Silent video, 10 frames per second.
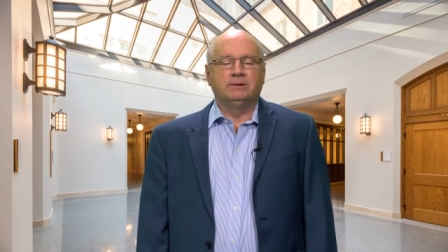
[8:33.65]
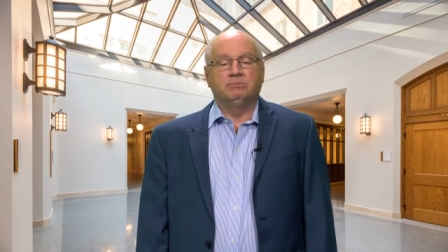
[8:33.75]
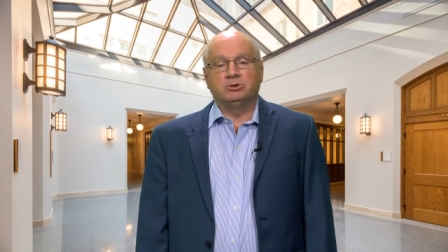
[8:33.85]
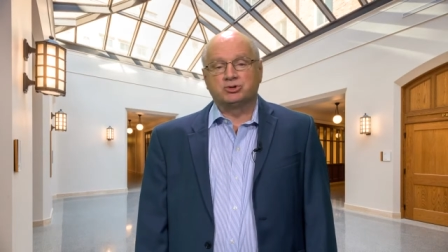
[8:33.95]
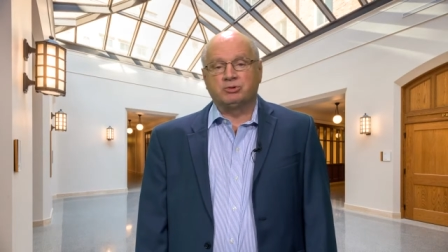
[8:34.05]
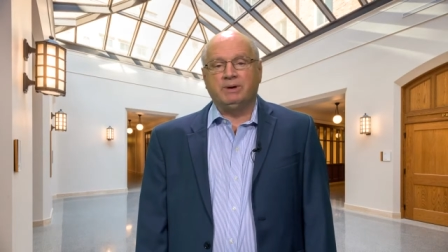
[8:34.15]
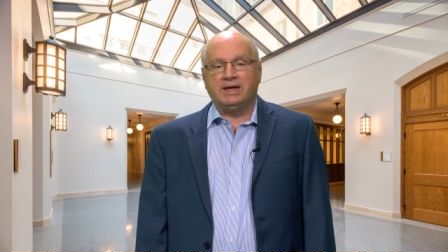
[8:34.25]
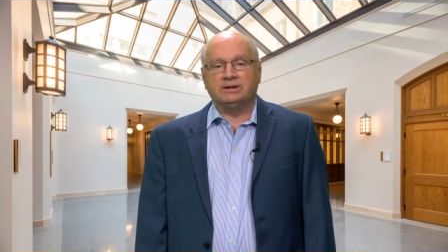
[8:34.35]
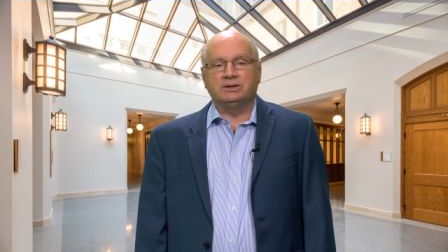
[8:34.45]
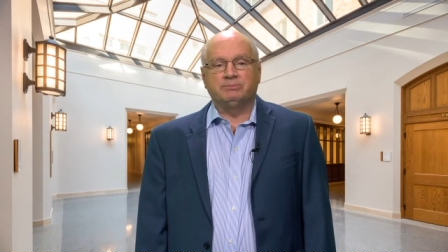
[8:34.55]
most
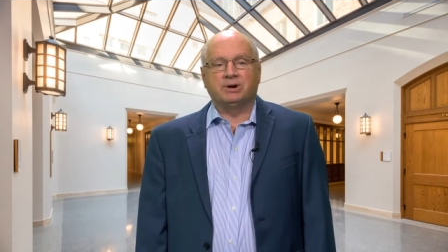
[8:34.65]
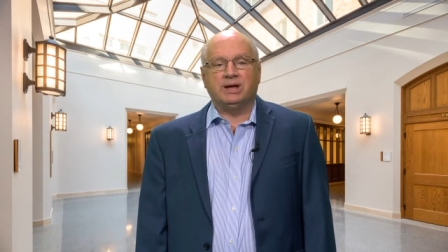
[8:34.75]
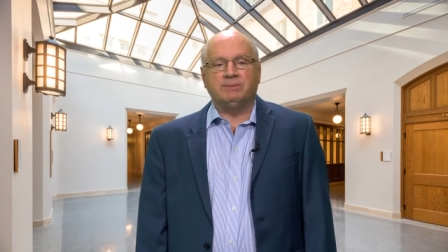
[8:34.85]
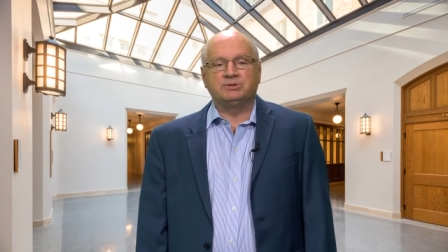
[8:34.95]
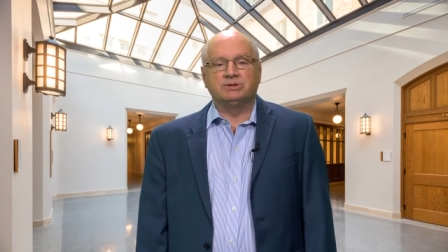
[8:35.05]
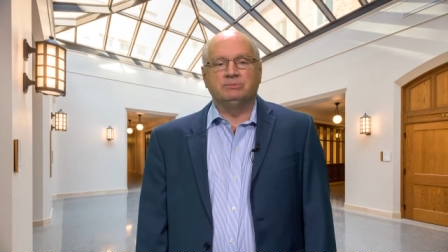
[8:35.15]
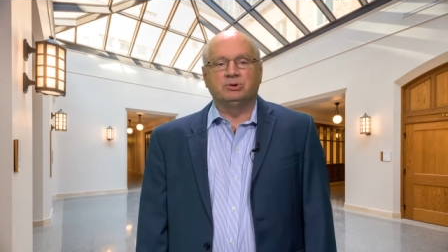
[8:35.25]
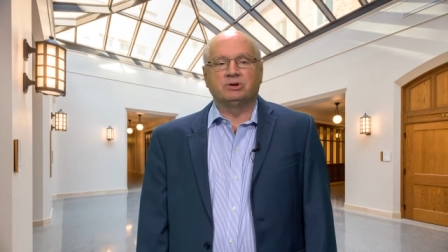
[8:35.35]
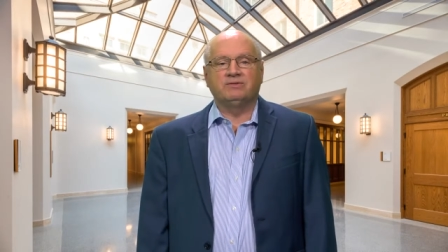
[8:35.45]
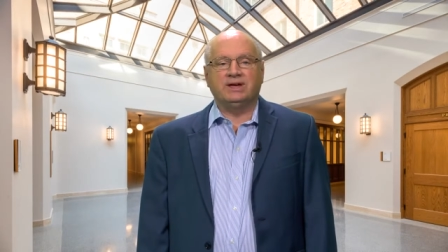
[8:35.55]
dramatically perhaps in the
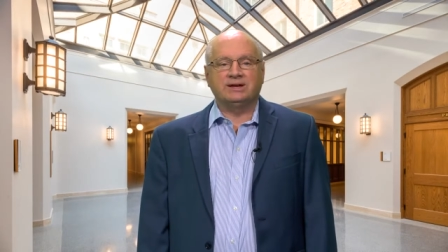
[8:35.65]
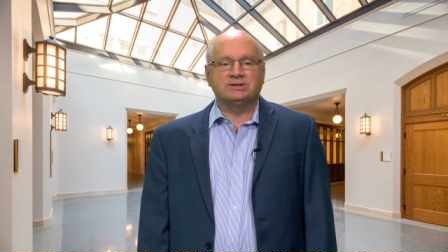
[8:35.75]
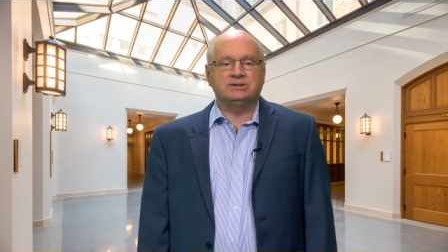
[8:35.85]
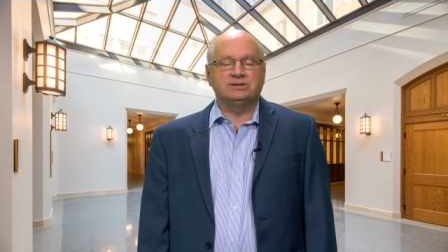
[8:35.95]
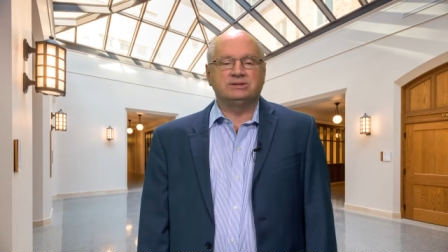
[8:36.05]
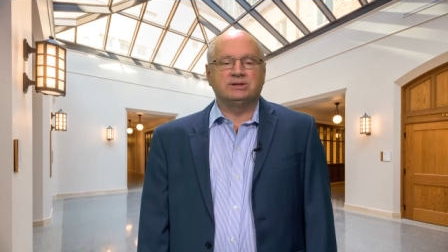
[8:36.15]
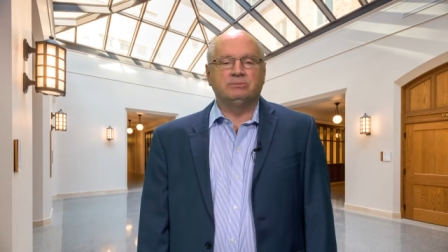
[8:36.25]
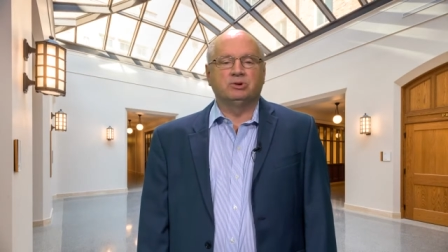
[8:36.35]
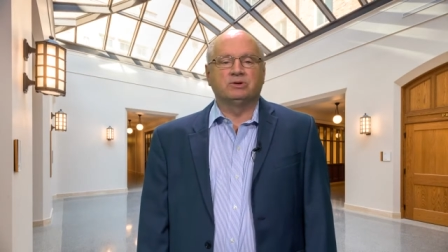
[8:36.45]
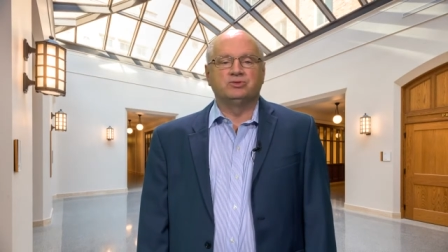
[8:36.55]
book of Exodus and the
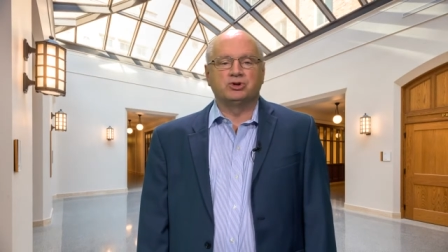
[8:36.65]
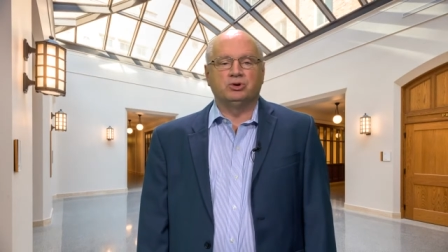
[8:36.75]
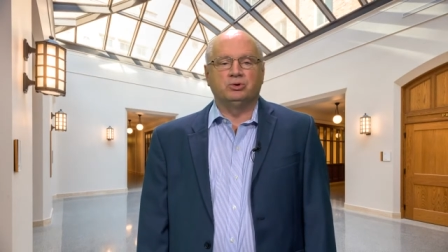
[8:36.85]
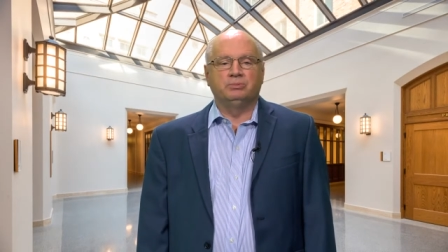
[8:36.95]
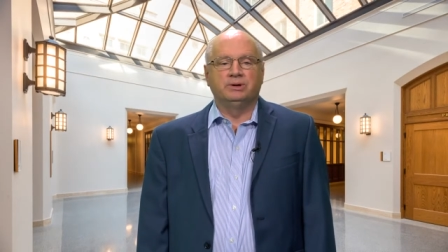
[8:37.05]
book of Job,